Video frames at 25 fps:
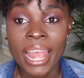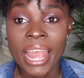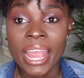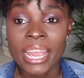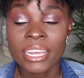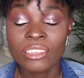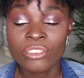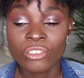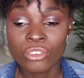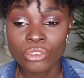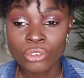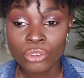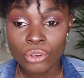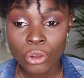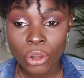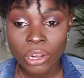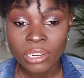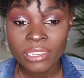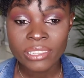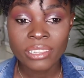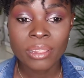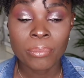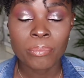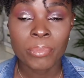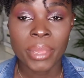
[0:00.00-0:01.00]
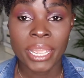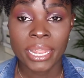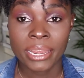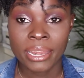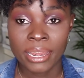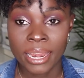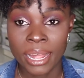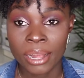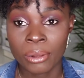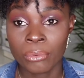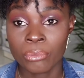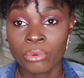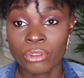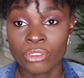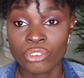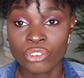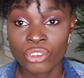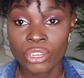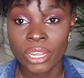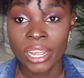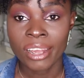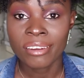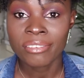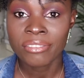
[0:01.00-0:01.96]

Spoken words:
it's not the main language here.